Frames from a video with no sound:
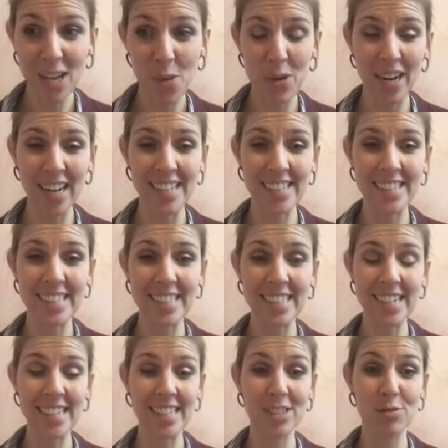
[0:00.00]
when I see
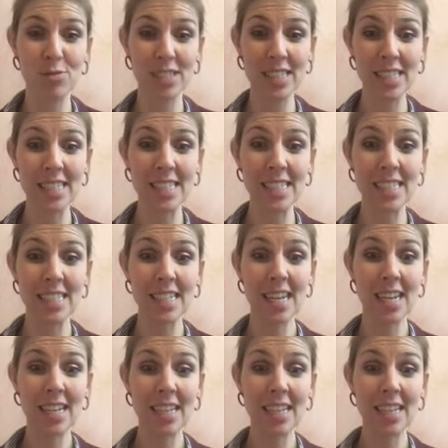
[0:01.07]
kids really